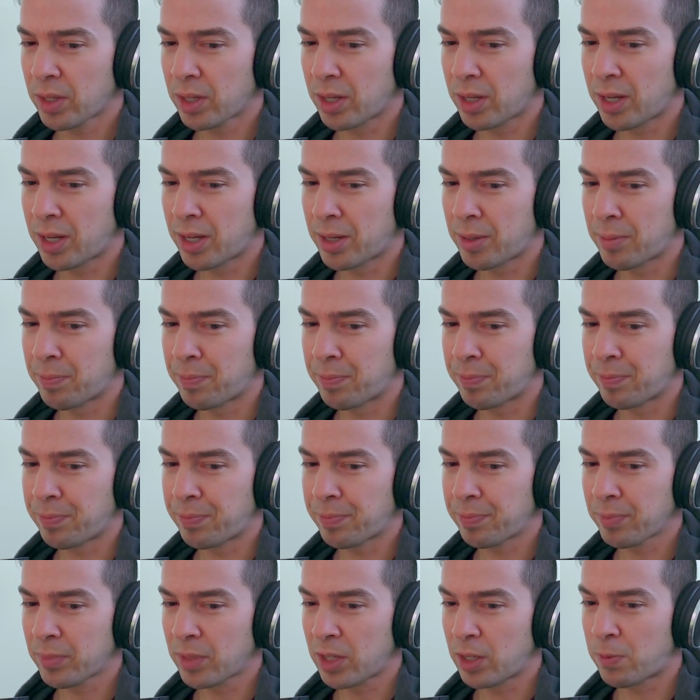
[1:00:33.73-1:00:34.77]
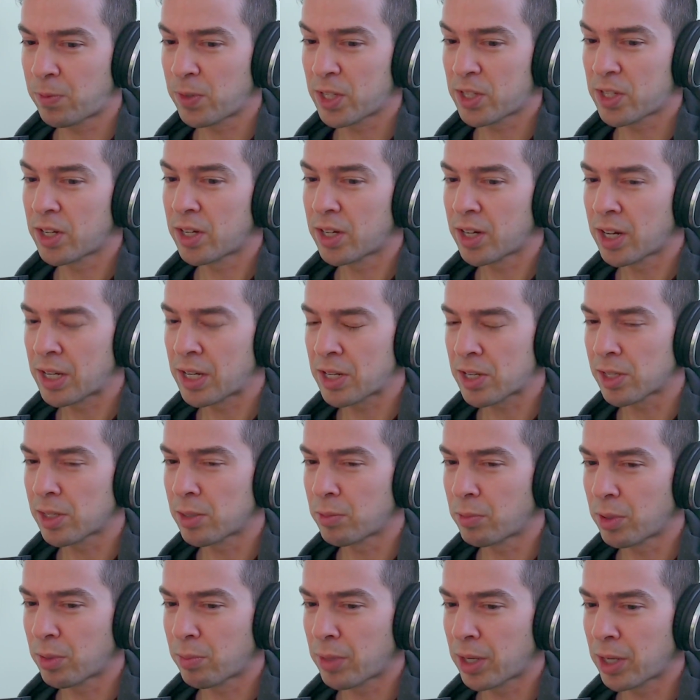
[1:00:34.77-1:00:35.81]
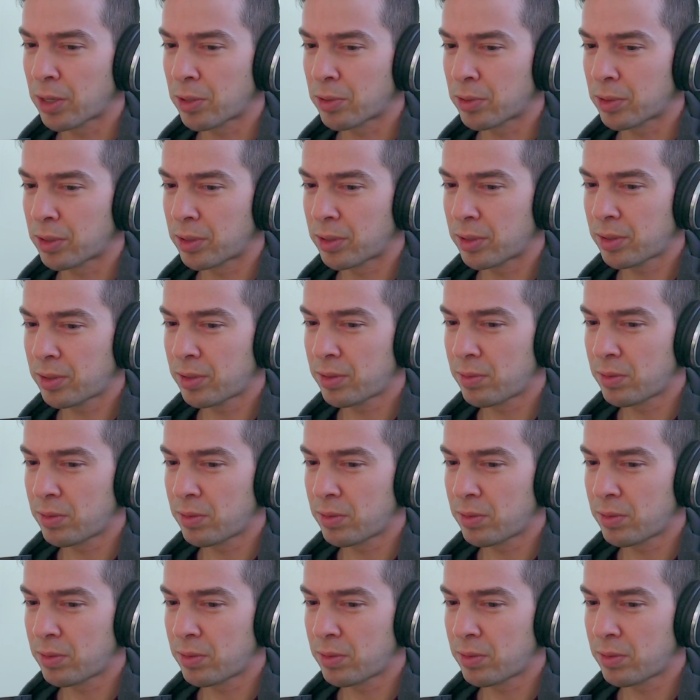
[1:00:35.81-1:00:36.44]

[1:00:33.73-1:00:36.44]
it fits in nicely with my own